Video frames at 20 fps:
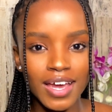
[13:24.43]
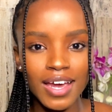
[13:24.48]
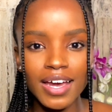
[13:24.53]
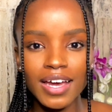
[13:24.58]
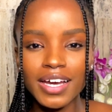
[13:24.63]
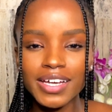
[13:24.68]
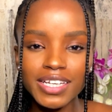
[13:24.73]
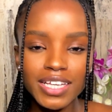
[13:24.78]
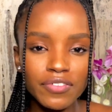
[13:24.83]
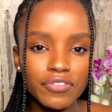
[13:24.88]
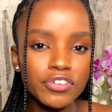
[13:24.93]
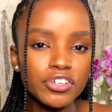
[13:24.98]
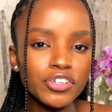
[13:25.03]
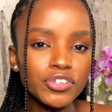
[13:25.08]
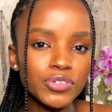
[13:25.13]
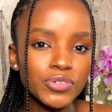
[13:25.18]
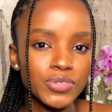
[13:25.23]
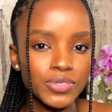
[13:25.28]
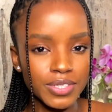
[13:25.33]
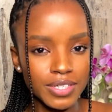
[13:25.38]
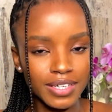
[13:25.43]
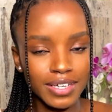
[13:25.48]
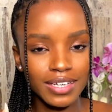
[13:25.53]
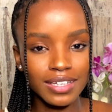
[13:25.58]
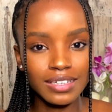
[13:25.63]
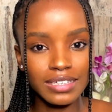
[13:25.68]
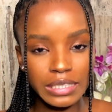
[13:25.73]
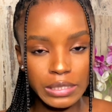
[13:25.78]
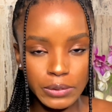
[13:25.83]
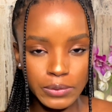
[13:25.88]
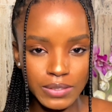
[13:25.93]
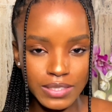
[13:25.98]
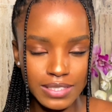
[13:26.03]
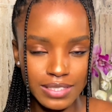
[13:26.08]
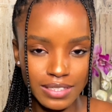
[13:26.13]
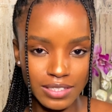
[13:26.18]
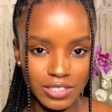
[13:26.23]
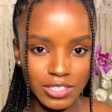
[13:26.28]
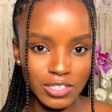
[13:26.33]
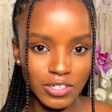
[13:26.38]
And if you're using a liquid
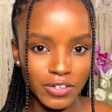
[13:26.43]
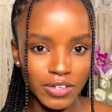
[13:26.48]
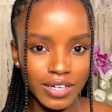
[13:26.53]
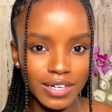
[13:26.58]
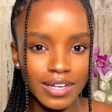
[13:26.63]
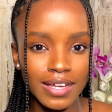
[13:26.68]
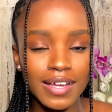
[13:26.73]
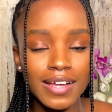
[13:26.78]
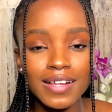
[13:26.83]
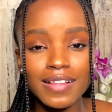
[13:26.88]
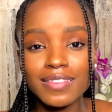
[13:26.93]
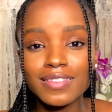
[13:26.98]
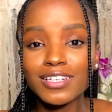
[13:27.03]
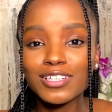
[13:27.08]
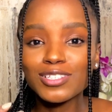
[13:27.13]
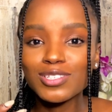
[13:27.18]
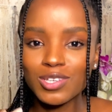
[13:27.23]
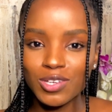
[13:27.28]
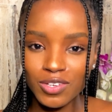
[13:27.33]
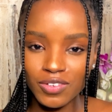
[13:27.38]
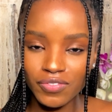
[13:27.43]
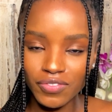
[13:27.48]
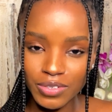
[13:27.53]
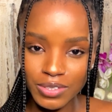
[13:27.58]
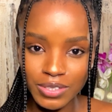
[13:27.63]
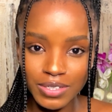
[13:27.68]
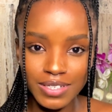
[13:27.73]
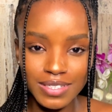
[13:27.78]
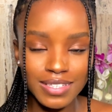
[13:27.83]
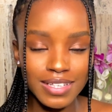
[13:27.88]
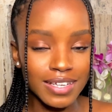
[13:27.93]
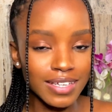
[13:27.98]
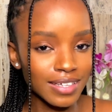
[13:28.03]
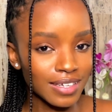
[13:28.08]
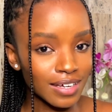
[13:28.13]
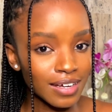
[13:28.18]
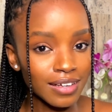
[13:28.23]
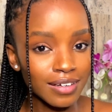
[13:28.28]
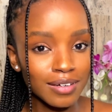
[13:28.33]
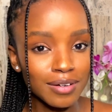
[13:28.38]
sunscreen, then 2 fingers
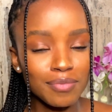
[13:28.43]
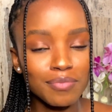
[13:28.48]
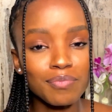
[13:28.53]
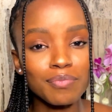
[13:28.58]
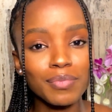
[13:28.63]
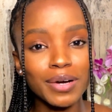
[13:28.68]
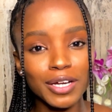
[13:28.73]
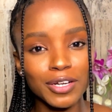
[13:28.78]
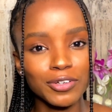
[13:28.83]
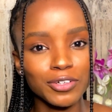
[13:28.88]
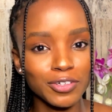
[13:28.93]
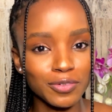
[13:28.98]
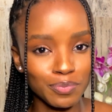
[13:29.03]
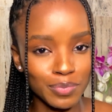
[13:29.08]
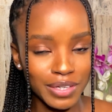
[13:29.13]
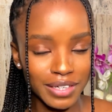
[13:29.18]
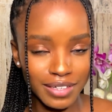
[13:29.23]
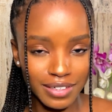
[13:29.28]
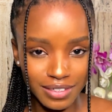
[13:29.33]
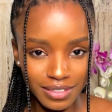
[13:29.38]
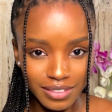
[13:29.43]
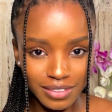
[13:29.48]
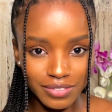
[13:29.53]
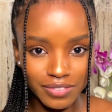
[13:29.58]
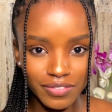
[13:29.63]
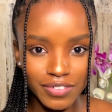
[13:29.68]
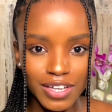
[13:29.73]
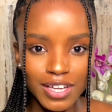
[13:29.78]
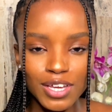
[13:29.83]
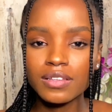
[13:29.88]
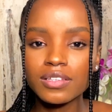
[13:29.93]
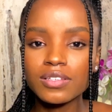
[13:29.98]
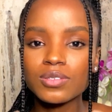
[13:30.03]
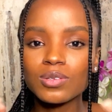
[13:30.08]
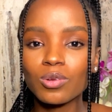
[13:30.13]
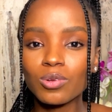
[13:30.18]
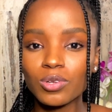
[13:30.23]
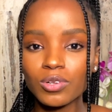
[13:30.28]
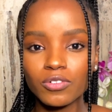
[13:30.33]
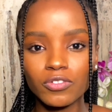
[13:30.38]
again might not be enough. This
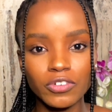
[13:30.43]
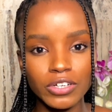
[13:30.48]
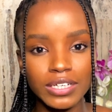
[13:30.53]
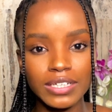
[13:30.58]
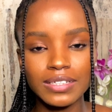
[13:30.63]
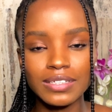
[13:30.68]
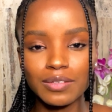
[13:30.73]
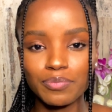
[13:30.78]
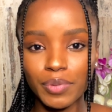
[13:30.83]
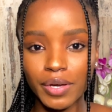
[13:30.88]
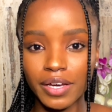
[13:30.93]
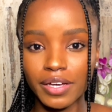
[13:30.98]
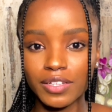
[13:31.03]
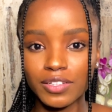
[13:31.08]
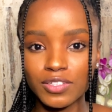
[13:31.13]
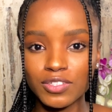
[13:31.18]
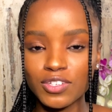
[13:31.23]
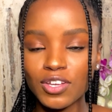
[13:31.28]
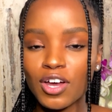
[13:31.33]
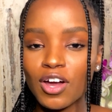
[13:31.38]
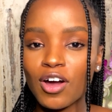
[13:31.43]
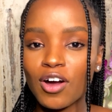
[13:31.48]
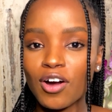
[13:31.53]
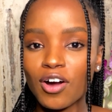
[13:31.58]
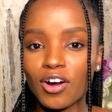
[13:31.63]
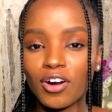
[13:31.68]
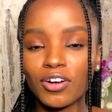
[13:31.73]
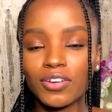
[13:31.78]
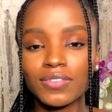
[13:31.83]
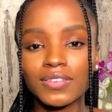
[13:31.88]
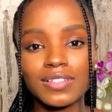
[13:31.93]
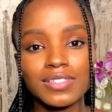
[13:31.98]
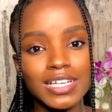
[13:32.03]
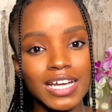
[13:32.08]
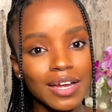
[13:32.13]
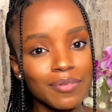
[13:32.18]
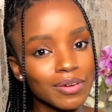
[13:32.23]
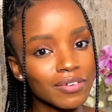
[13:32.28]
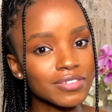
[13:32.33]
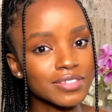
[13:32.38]
all really depends on the
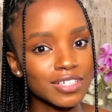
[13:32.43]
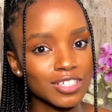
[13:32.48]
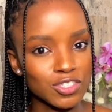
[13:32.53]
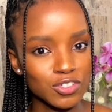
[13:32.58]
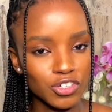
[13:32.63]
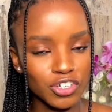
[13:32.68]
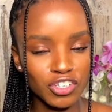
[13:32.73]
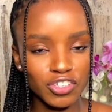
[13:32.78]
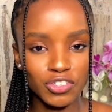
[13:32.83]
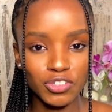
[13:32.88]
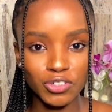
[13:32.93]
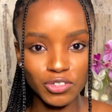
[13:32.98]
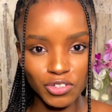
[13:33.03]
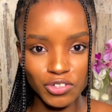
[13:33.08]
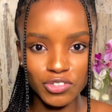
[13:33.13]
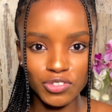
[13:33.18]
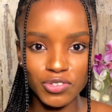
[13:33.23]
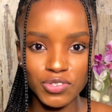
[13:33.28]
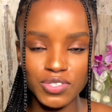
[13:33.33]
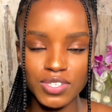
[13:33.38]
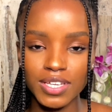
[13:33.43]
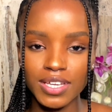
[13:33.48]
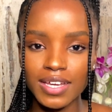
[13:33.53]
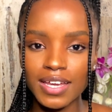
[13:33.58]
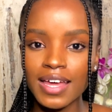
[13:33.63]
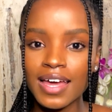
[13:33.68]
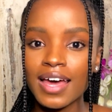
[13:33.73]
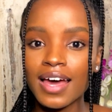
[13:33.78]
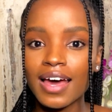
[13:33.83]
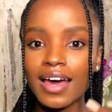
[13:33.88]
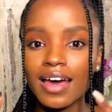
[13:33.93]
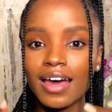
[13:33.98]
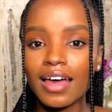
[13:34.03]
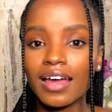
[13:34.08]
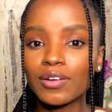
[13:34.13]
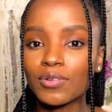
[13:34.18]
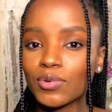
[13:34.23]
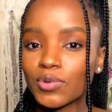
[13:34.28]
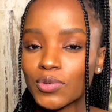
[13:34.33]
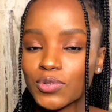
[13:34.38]
type of sunscreen you're using
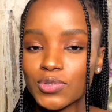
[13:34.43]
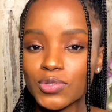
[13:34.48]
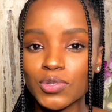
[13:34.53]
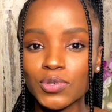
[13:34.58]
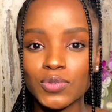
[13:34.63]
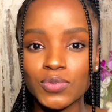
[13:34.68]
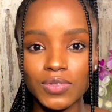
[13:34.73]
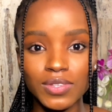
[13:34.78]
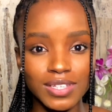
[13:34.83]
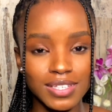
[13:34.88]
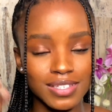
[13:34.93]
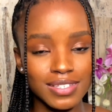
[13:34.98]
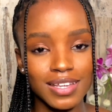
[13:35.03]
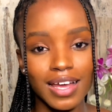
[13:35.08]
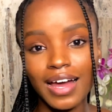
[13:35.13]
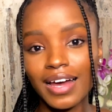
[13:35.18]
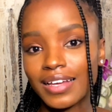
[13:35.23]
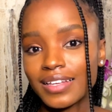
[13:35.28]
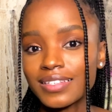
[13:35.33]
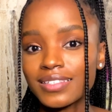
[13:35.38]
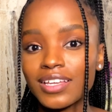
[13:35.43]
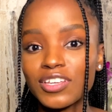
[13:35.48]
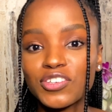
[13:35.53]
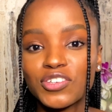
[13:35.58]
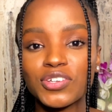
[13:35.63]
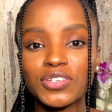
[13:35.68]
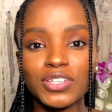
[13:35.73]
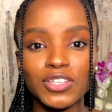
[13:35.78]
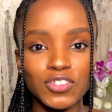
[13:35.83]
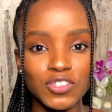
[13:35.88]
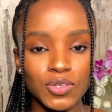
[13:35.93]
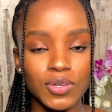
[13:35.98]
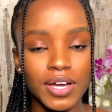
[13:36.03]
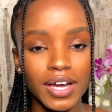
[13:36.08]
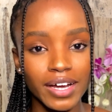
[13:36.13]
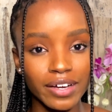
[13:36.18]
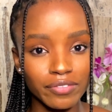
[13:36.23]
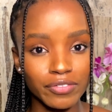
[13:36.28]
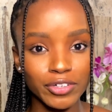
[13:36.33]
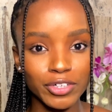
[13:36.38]
and also the size that you need to
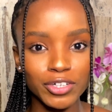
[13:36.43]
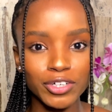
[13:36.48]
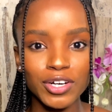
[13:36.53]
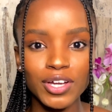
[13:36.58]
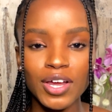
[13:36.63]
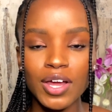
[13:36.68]
cover.